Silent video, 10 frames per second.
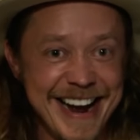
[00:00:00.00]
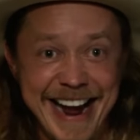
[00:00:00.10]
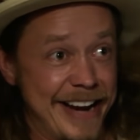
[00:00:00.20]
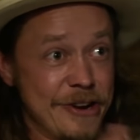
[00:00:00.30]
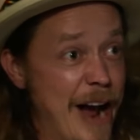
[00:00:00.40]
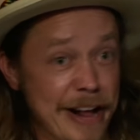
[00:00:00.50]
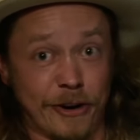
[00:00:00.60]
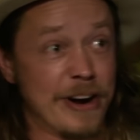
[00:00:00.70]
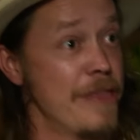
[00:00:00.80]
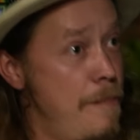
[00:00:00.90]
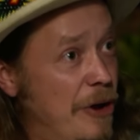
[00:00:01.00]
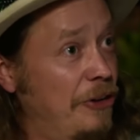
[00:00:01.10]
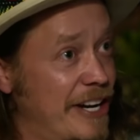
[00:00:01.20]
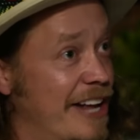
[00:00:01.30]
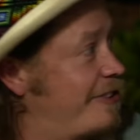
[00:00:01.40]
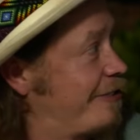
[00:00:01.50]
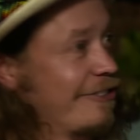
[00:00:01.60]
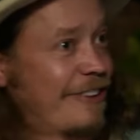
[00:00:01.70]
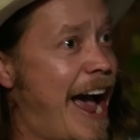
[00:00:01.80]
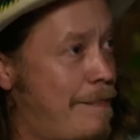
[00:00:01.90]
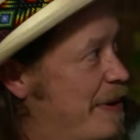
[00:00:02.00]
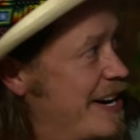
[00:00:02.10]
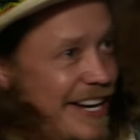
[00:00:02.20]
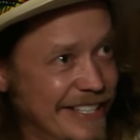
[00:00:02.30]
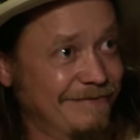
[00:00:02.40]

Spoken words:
And you guys are in the building as this is happening.